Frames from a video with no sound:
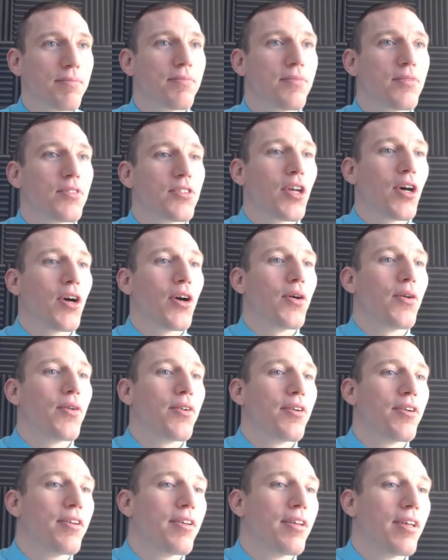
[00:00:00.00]
So
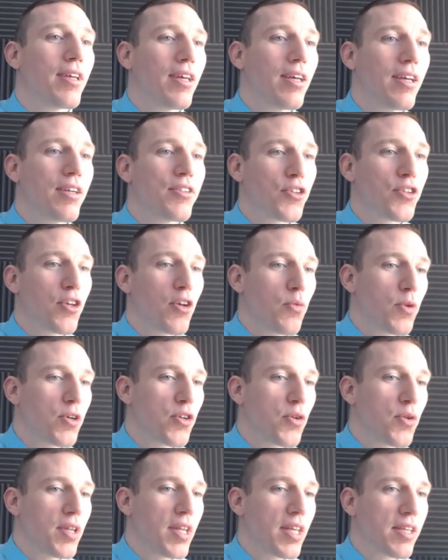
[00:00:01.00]
it's good we're
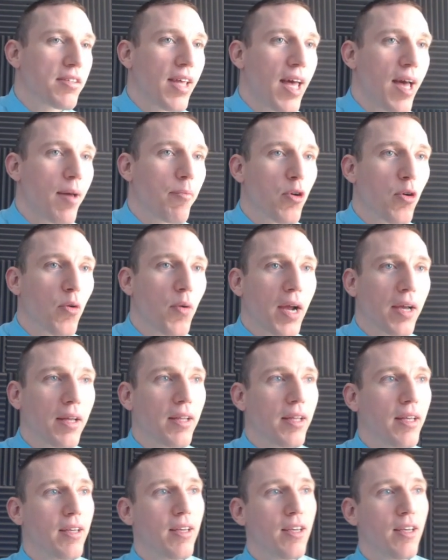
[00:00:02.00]
doing this lab correctly.